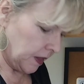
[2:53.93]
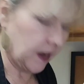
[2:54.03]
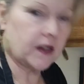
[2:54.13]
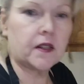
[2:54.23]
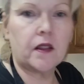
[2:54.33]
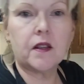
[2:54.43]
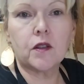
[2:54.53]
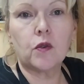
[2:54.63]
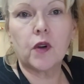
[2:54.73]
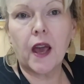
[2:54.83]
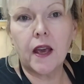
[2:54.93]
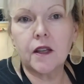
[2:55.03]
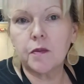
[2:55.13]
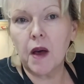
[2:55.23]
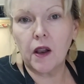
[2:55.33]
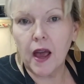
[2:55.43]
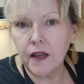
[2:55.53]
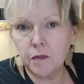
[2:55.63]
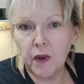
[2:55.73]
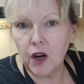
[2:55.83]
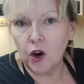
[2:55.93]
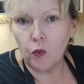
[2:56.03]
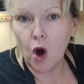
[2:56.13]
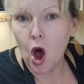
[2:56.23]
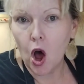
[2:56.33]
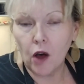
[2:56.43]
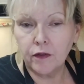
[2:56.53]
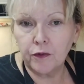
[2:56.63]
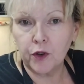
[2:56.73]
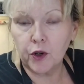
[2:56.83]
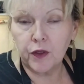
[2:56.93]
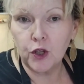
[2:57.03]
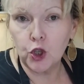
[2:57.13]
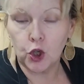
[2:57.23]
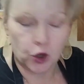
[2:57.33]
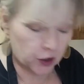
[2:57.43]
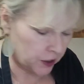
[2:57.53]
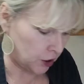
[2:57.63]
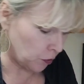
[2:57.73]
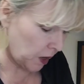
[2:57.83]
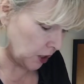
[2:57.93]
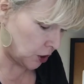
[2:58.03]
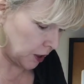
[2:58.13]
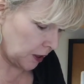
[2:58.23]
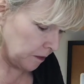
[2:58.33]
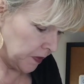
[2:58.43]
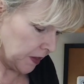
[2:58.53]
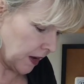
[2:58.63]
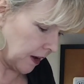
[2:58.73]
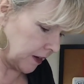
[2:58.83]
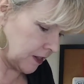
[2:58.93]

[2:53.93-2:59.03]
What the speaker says: like I said, this little cake is my last big hurrah for this sugar situation. And I